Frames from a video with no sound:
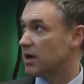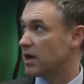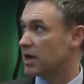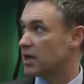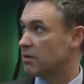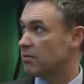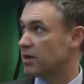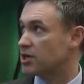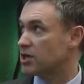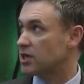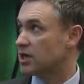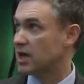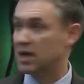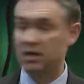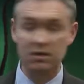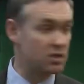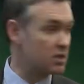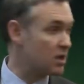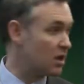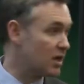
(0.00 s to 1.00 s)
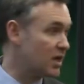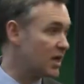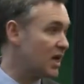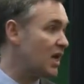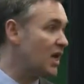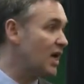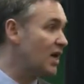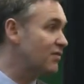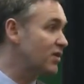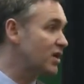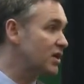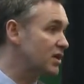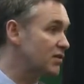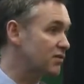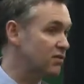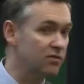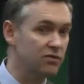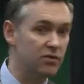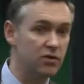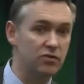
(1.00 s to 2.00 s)
I can imagine Scarcella having a
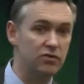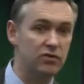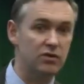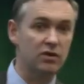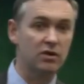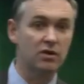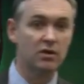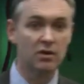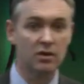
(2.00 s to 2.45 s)
different view to